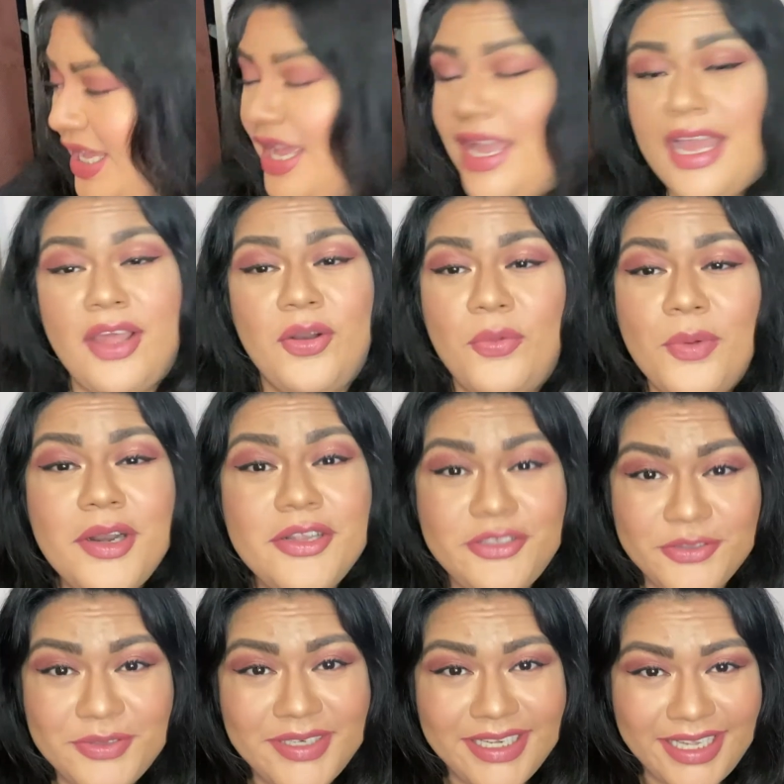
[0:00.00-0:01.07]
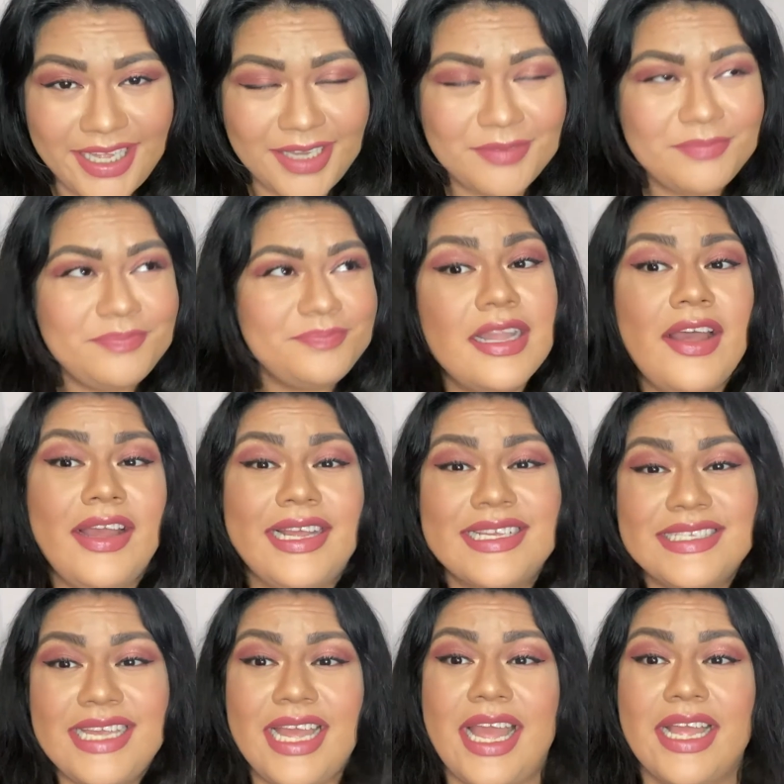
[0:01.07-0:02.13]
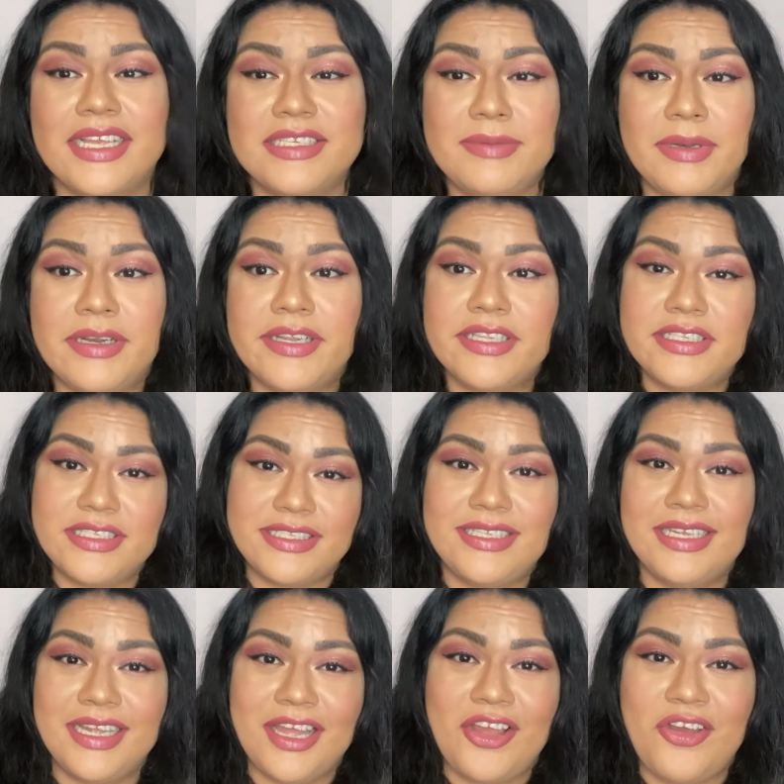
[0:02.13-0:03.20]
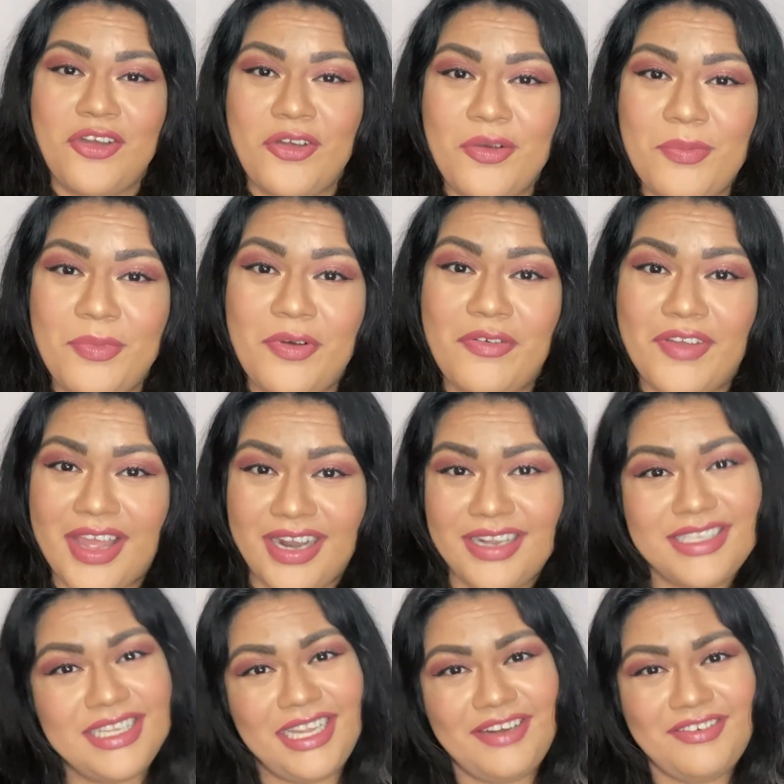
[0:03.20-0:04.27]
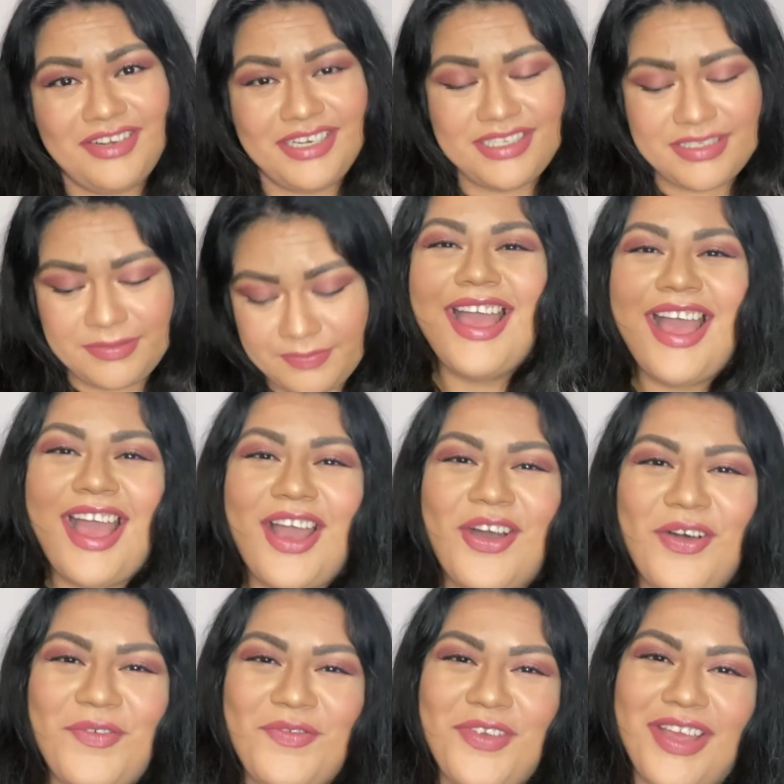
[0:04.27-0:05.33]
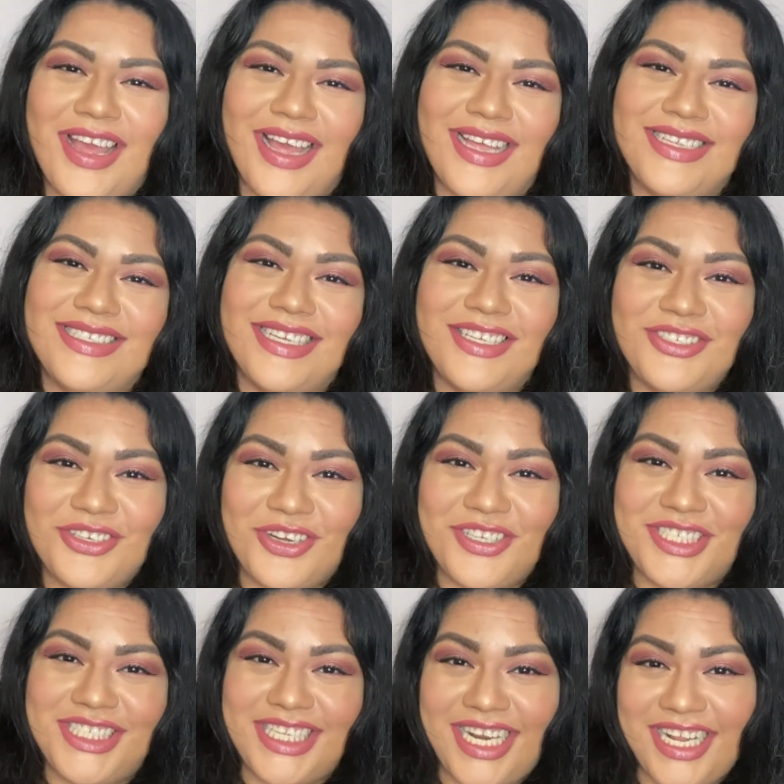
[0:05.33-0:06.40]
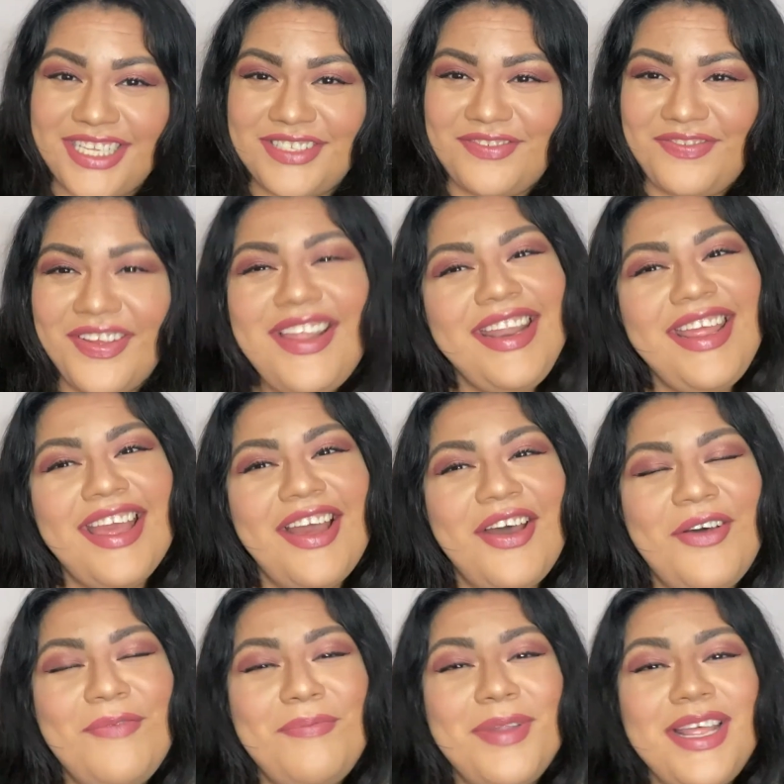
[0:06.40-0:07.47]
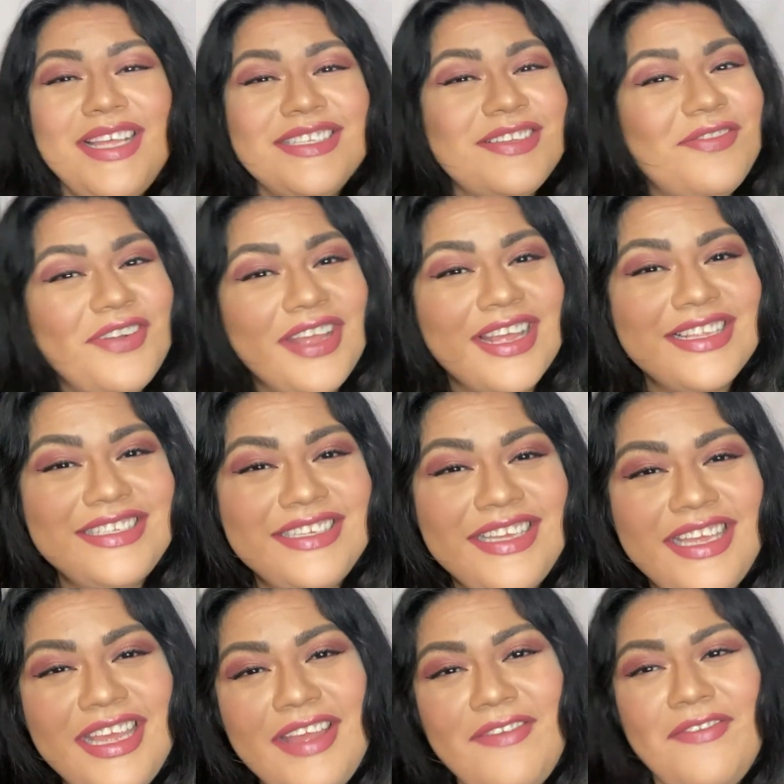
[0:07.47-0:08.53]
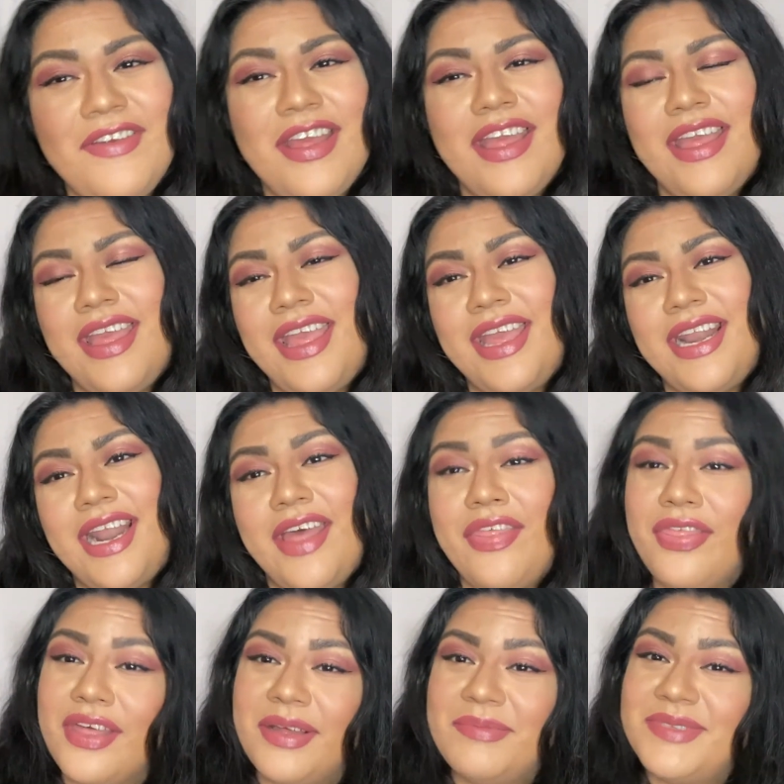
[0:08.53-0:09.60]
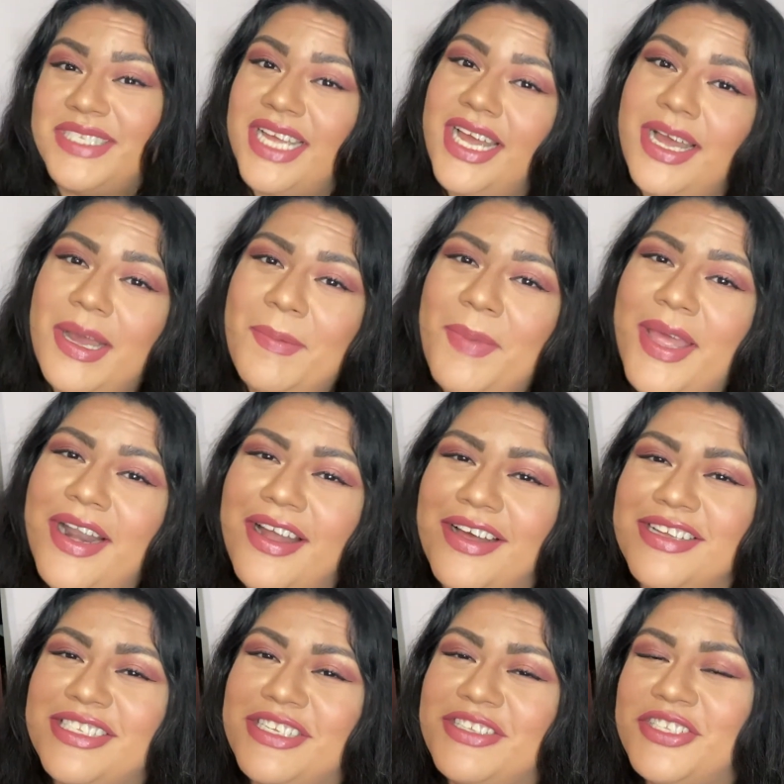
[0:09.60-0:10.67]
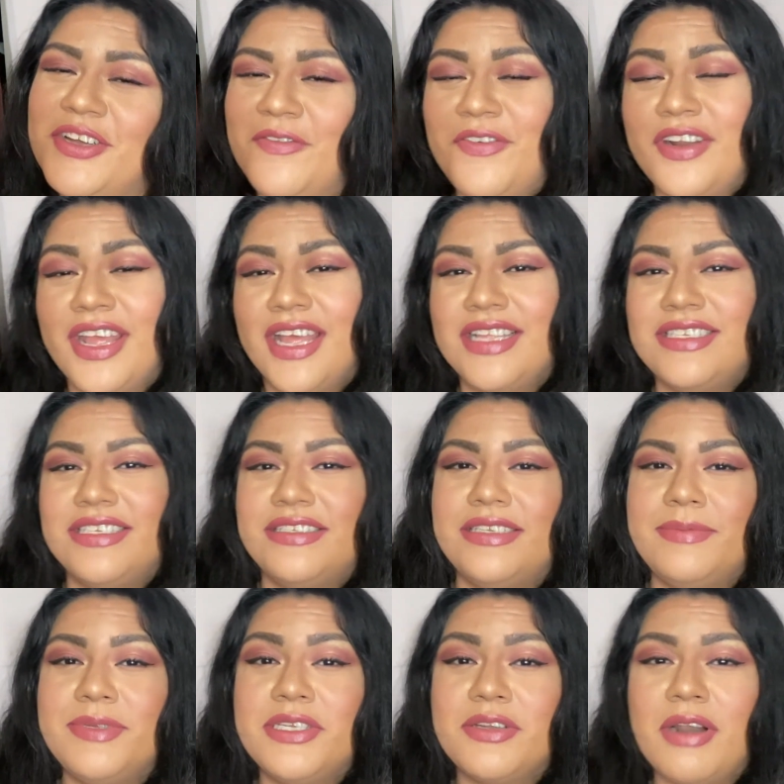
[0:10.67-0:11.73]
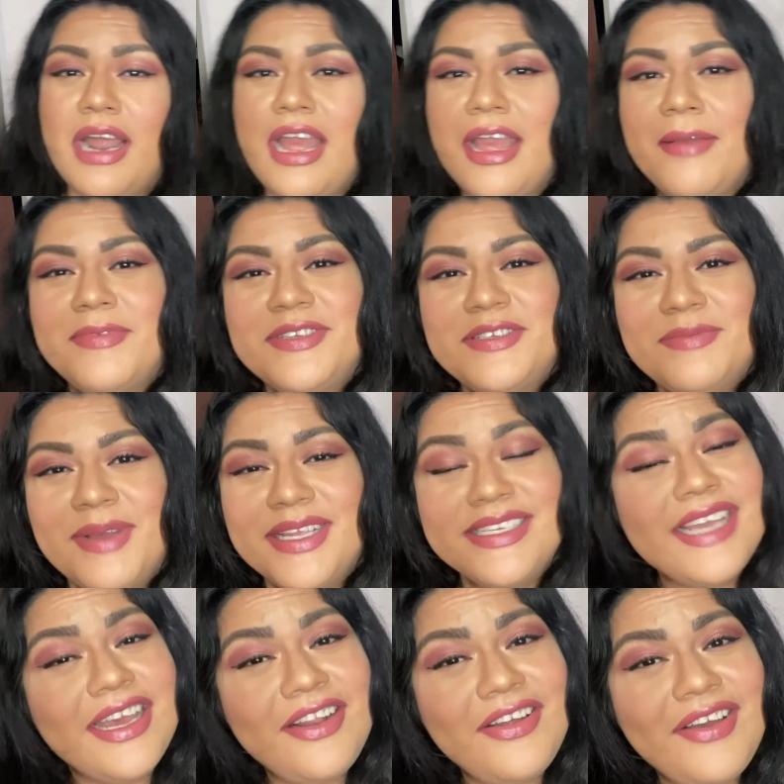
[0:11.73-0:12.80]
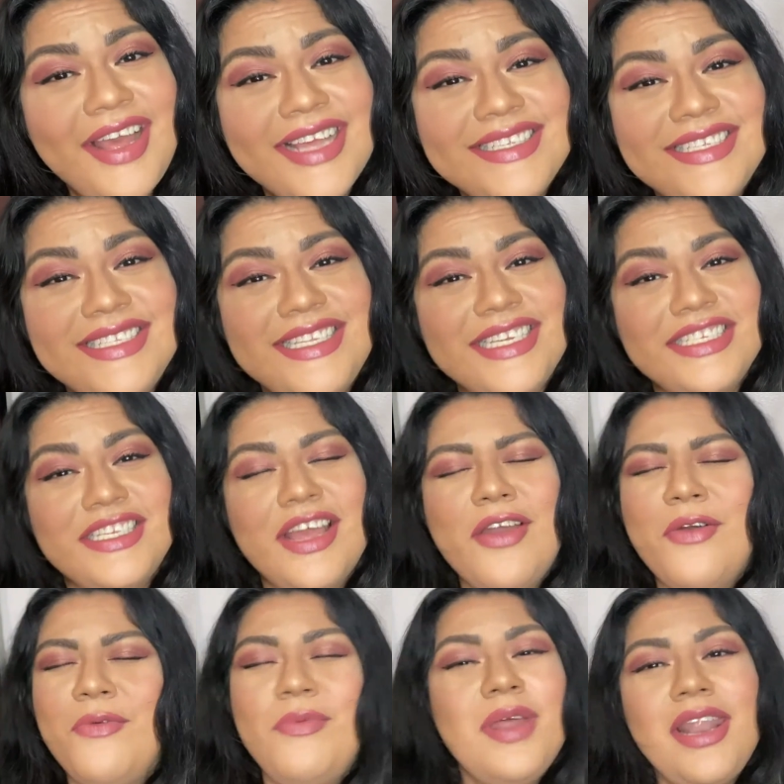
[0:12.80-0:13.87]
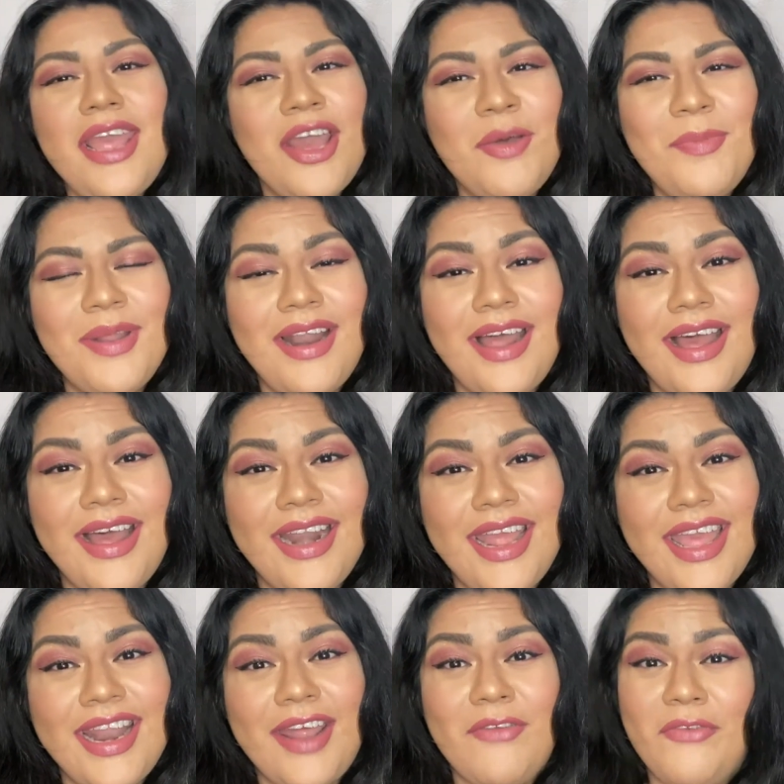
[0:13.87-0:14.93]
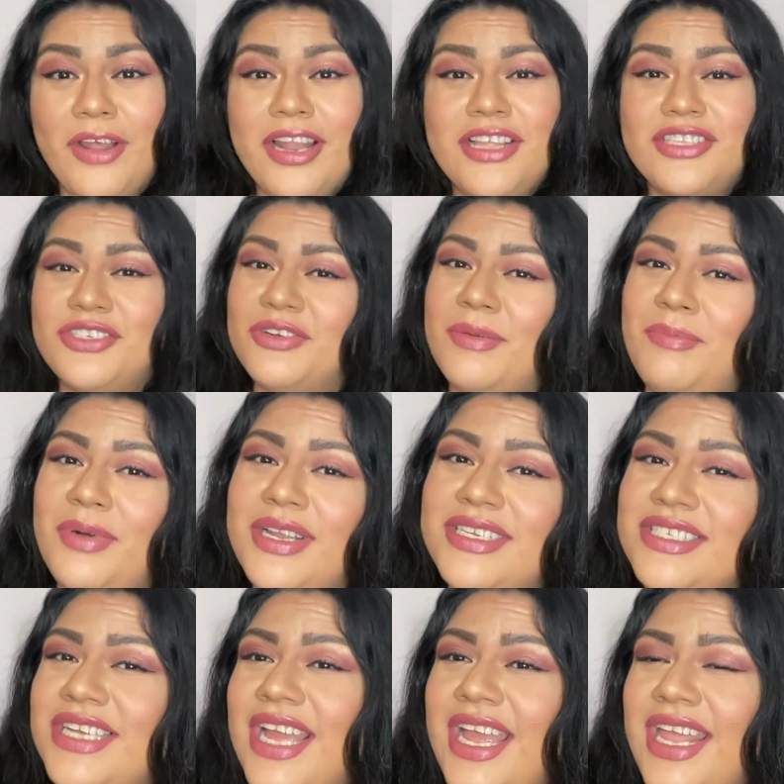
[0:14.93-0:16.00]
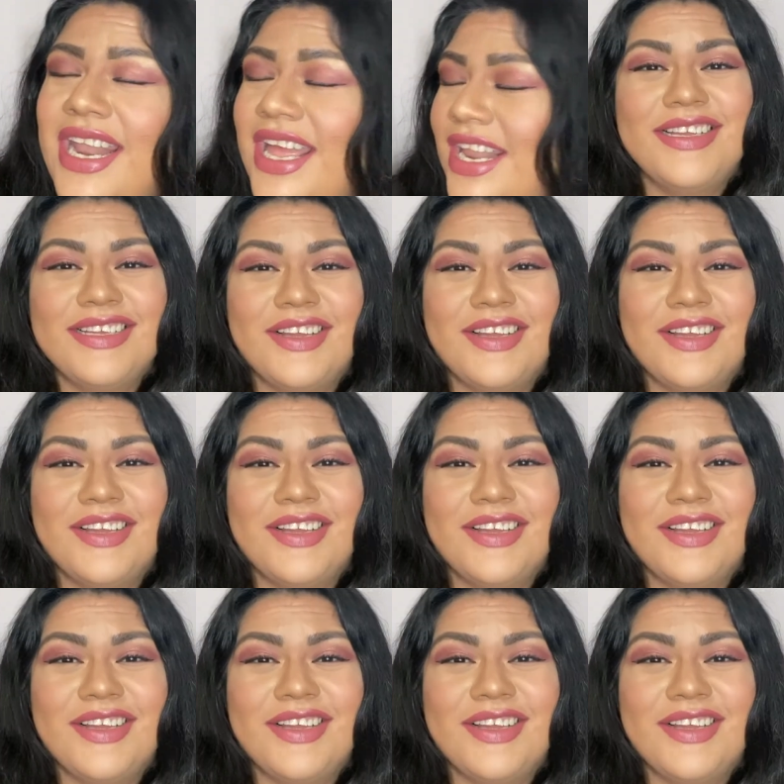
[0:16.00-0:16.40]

I don't want to do it again. Now I could say I experienced both kind of deliveries. I hope you guys enjoyed today's video. Please don't forget to give it a thumbs up, and also don't forget to subscribe to my channel, as it does really help a lot and I really do appreciate it.